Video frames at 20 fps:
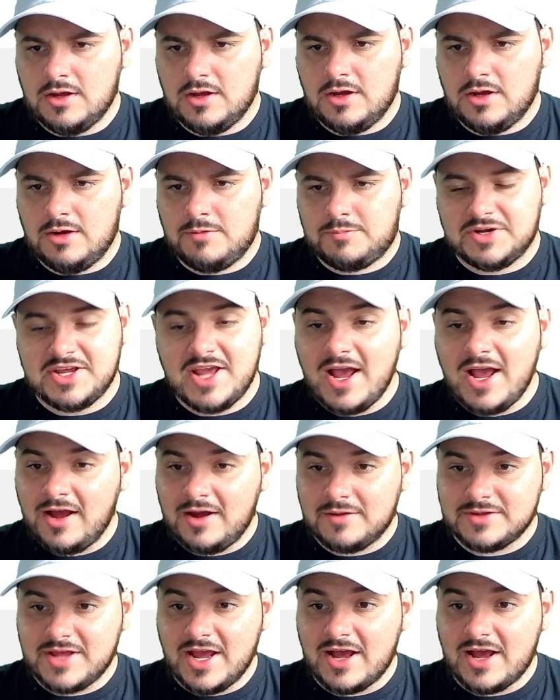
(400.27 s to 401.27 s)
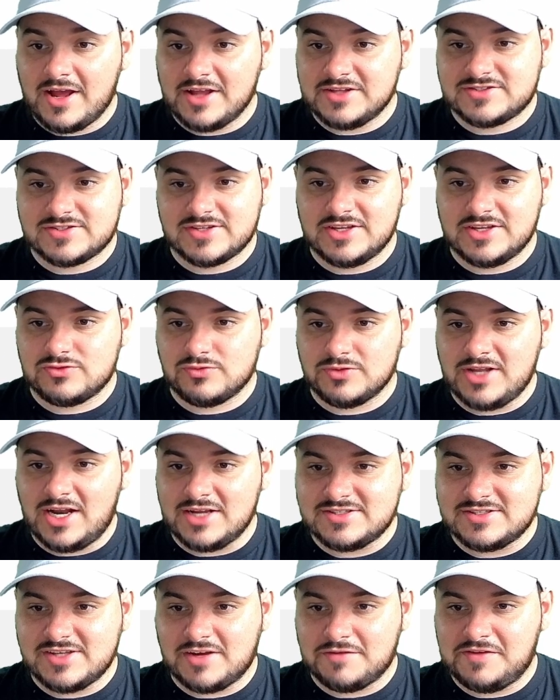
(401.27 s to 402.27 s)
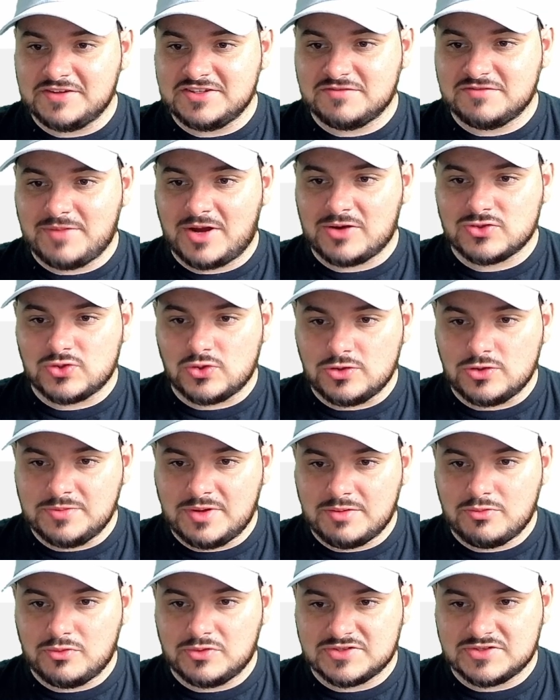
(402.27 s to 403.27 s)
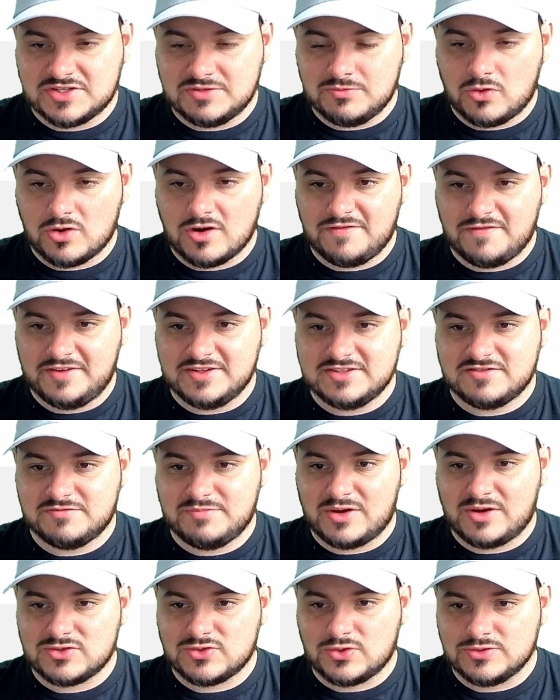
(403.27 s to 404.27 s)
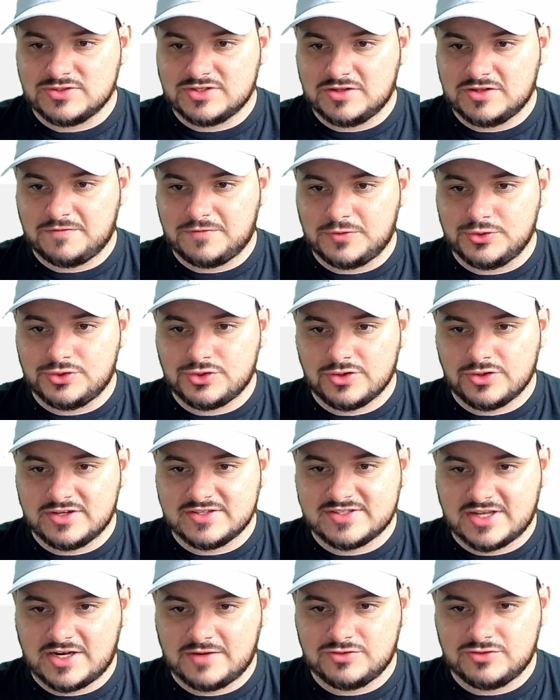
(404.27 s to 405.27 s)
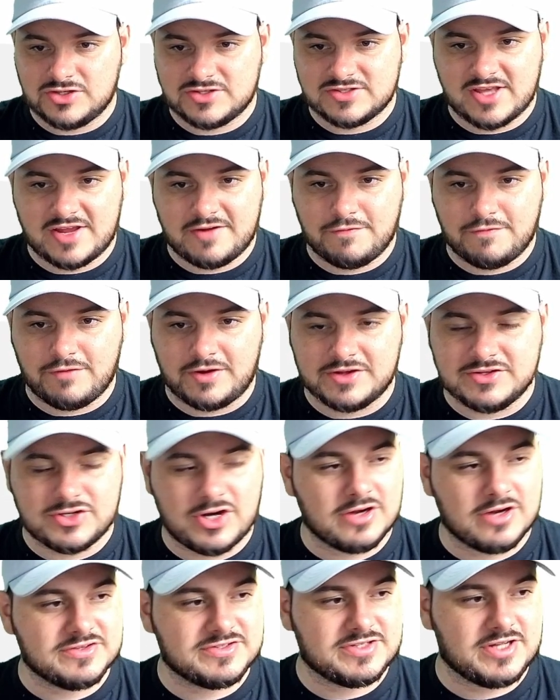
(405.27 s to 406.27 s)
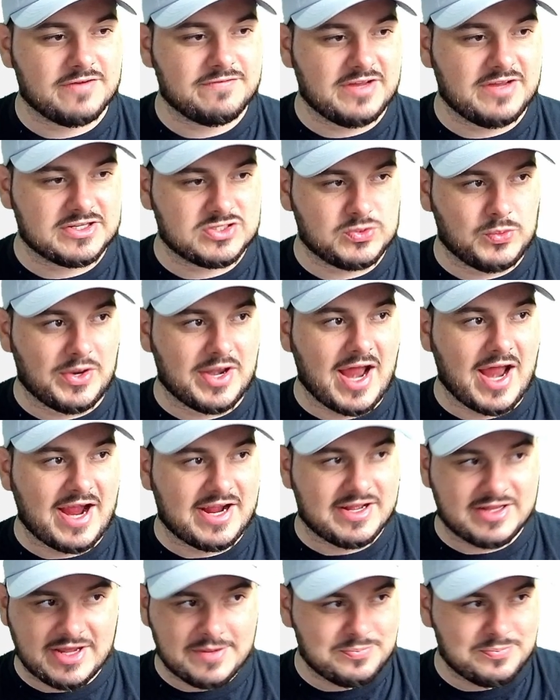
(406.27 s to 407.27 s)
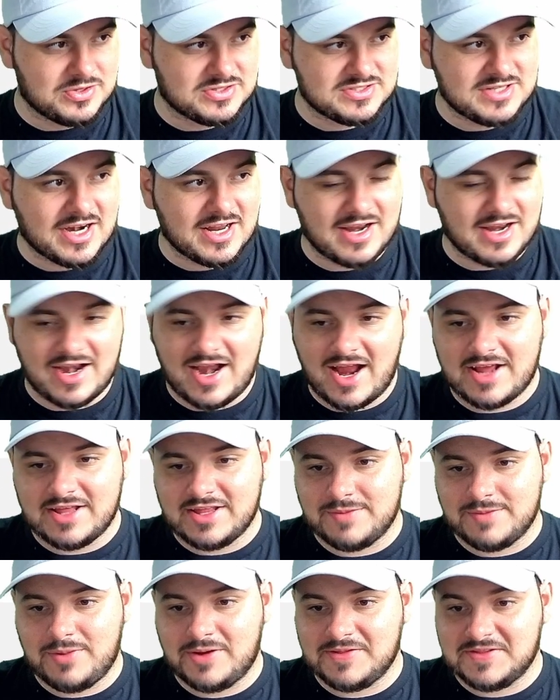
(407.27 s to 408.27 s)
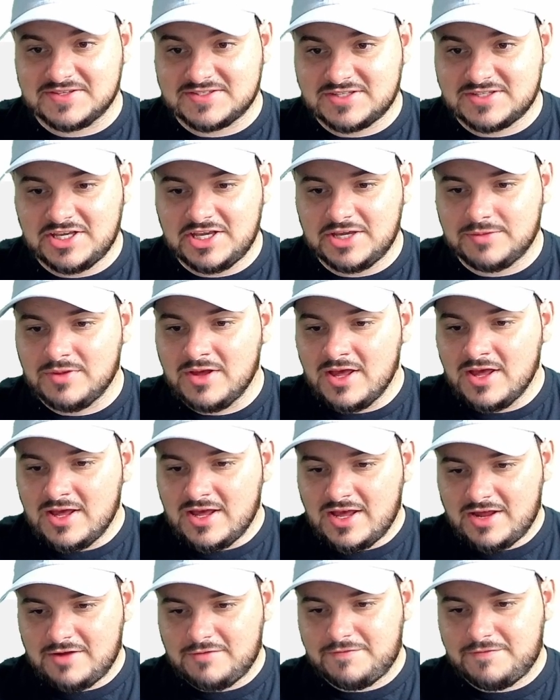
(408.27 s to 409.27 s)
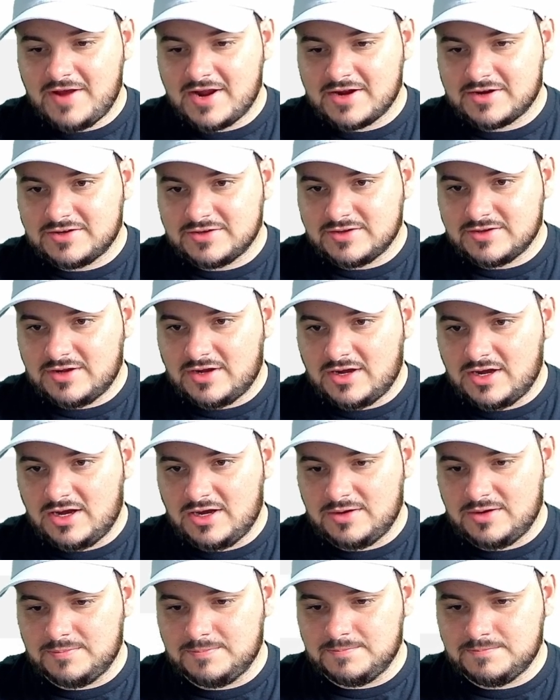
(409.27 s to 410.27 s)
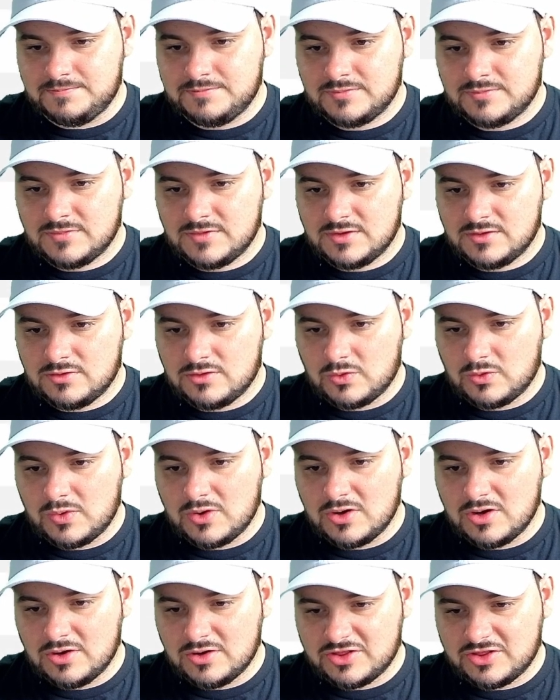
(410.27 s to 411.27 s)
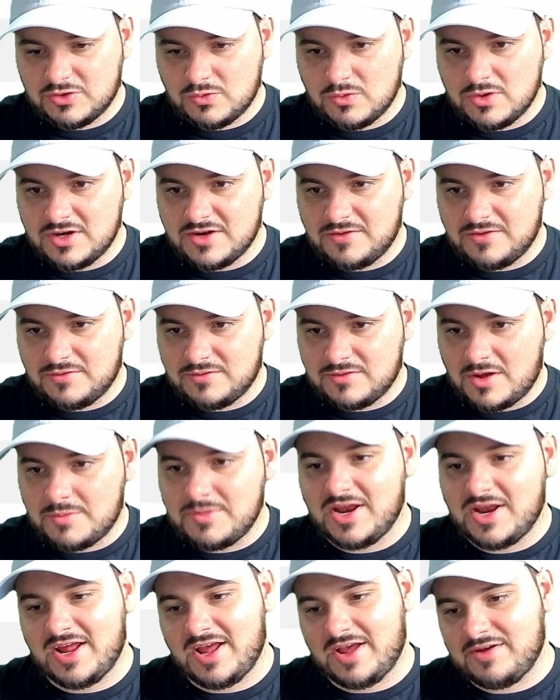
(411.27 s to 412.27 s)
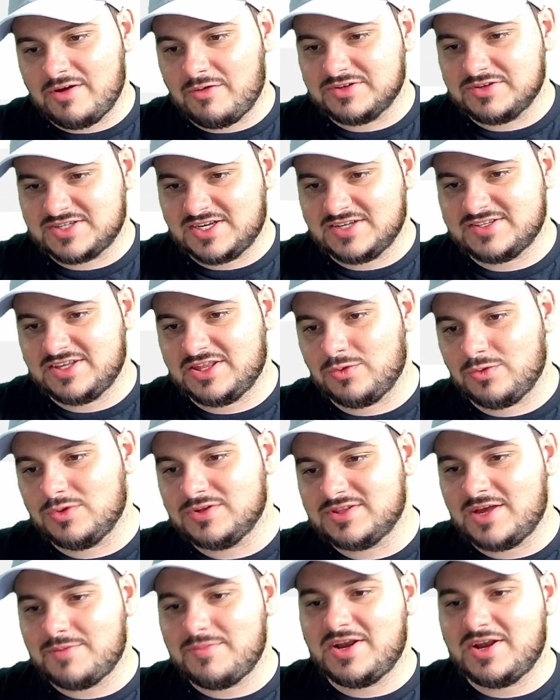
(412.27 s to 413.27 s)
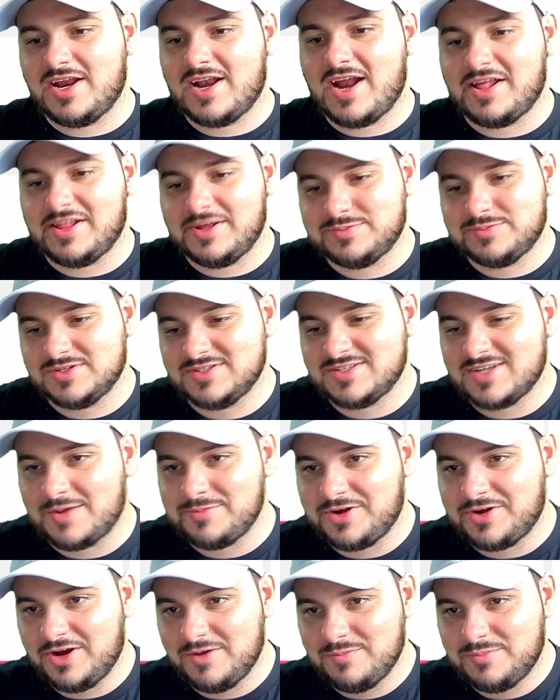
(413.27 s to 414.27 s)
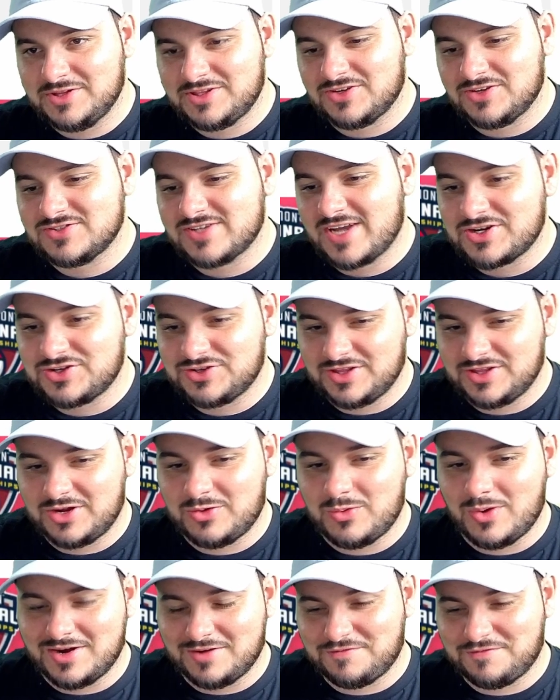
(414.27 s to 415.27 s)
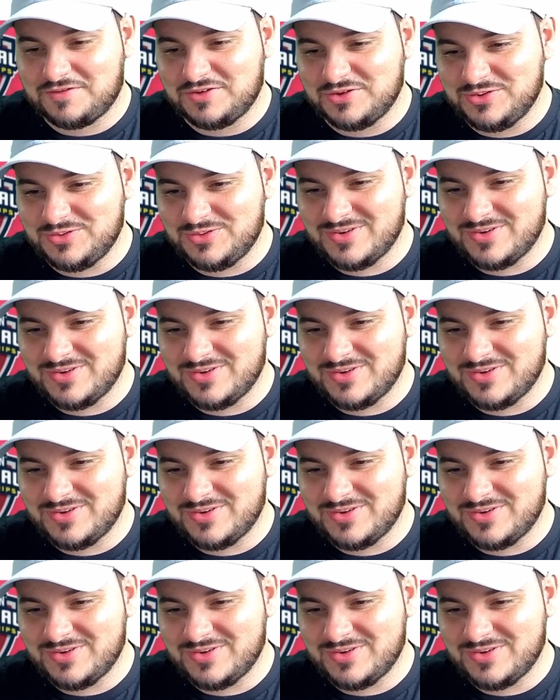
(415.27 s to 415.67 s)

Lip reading: But yeah, it's really nice to see offensive Maushold. Maybe we'll see more offensive Mausholds in the future instead of just, like, Friend Guard stuff next to Annihilate. There's not an Annihilate on this team. In fact, there weren't, I mean, I was going to say there weren't that many Annihilates in Top Cut, but there's actually quite a few.